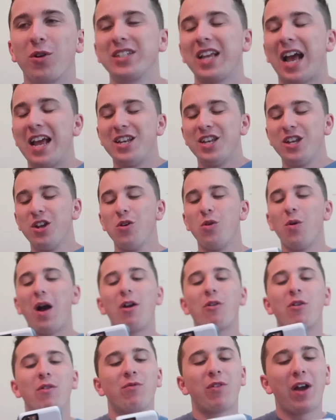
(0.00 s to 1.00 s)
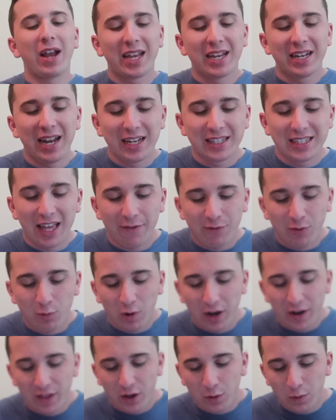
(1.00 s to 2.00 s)
I knew I recognized that from one
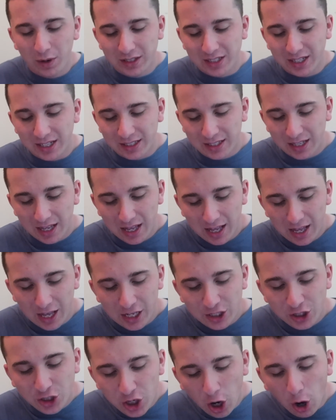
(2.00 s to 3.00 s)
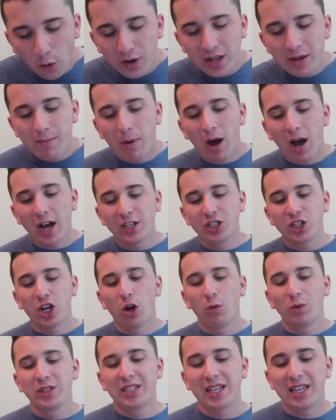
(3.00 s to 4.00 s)
of the quizzes. Joe DiMaggio
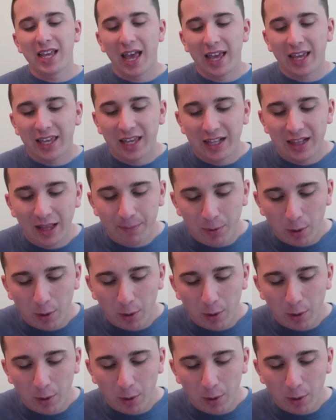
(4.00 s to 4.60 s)
was the Yankee Clipper.